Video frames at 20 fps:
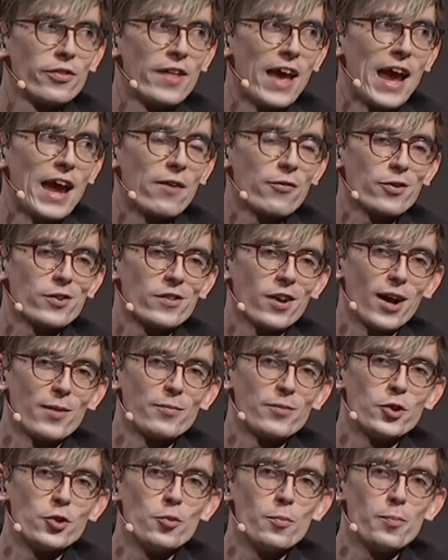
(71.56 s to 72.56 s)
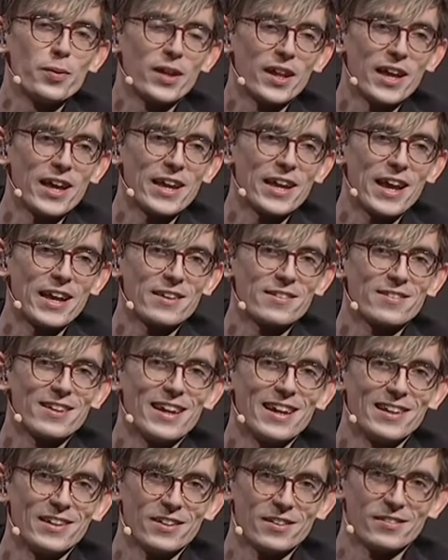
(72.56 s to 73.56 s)
that every time you play against
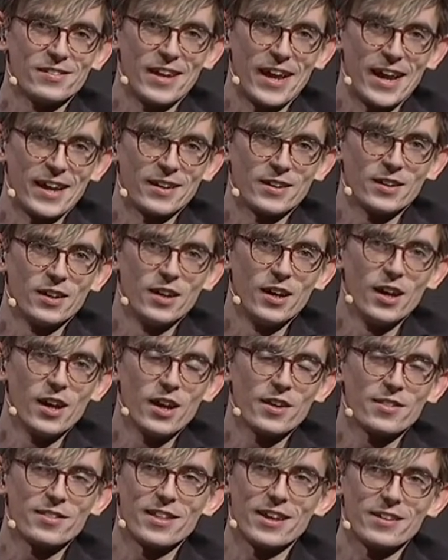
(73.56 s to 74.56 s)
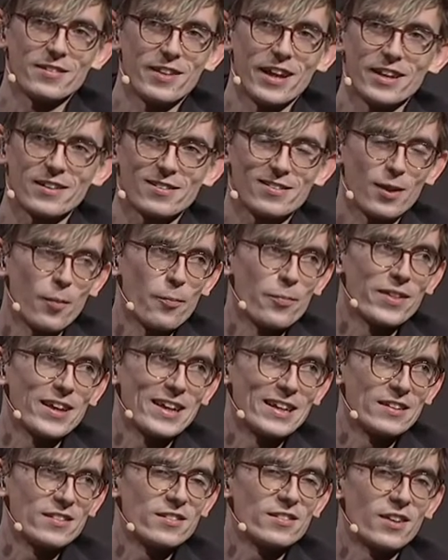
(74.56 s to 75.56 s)
Hylissang, there's like something
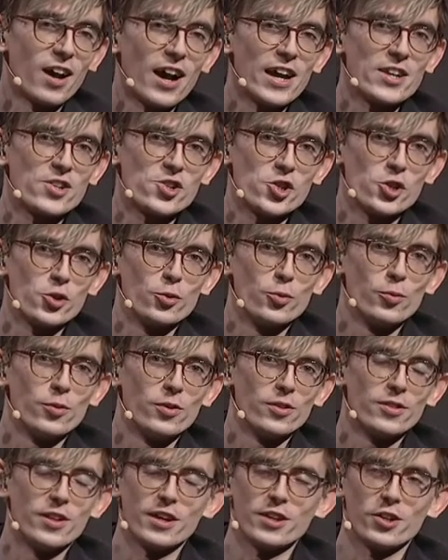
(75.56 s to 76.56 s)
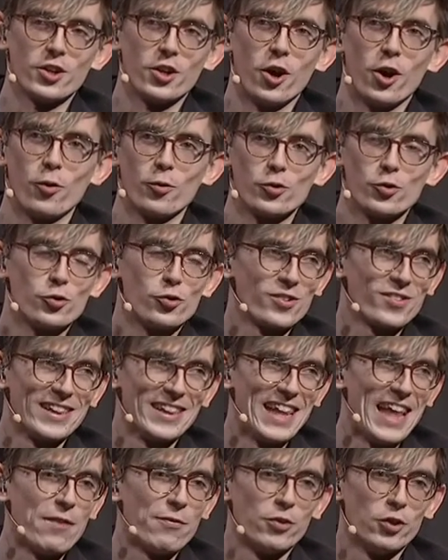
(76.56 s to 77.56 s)
inside you that you know you just
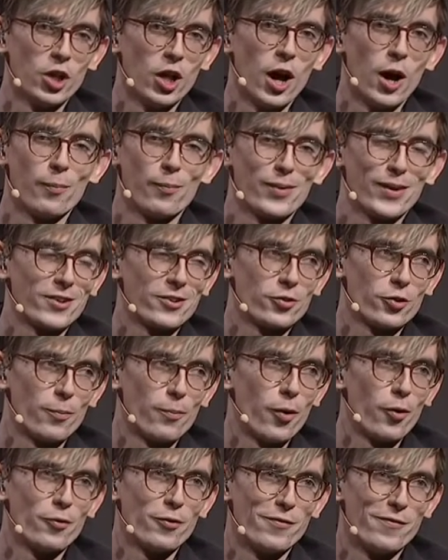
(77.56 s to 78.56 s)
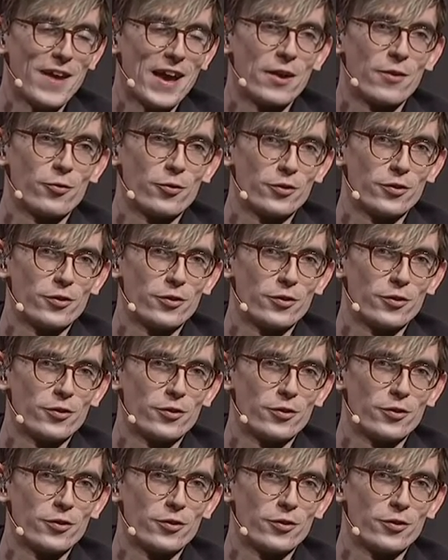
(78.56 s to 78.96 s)
level up because you're both veteran